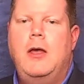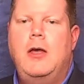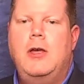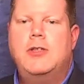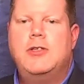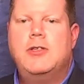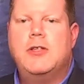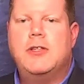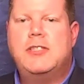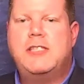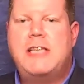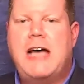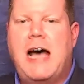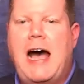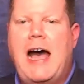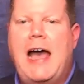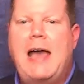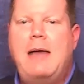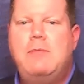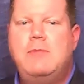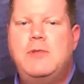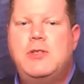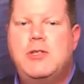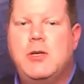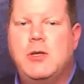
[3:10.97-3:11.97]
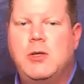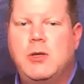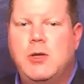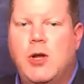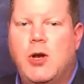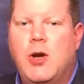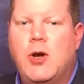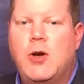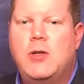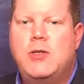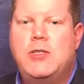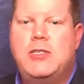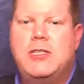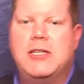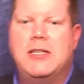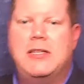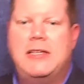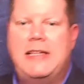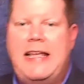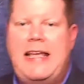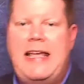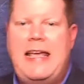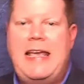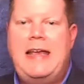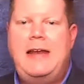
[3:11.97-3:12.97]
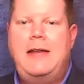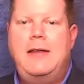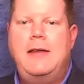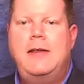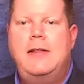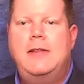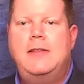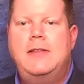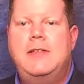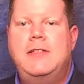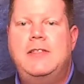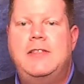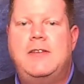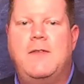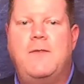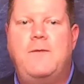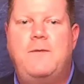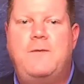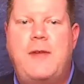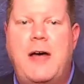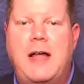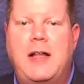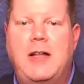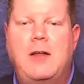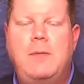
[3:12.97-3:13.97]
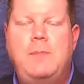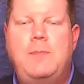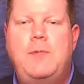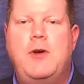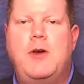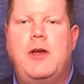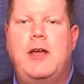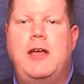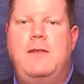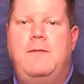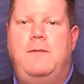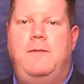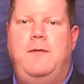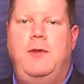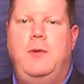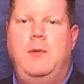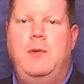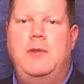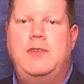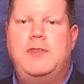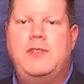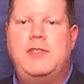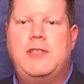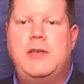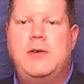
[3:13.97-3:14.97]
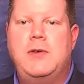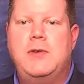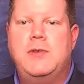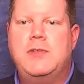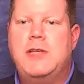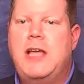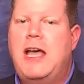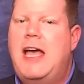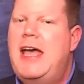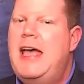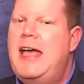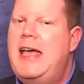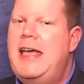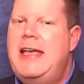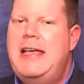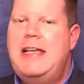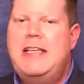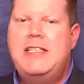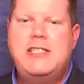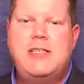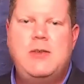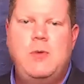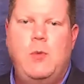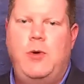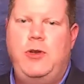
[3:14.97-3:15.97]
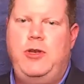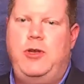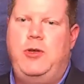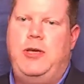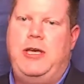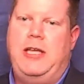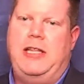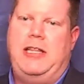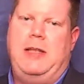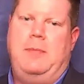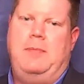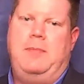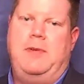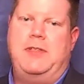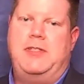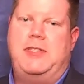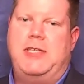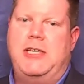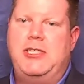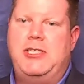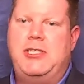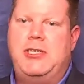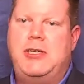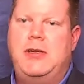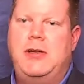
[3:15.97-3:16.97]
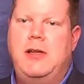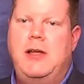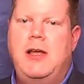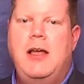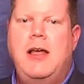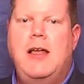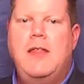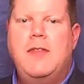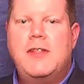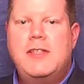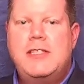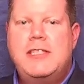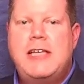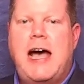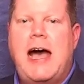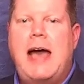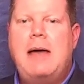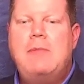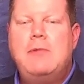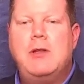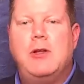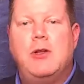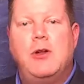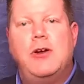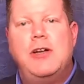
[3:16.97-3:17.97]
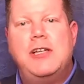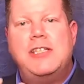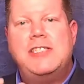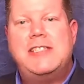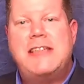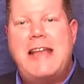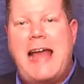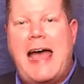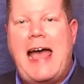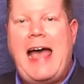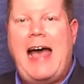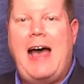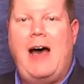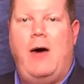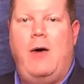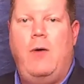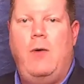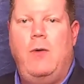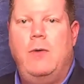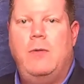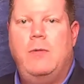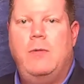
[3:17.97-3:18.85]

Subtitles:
So the time to learn to lead, to develop your influence skills, isn't when you get the position. The time to learn is now.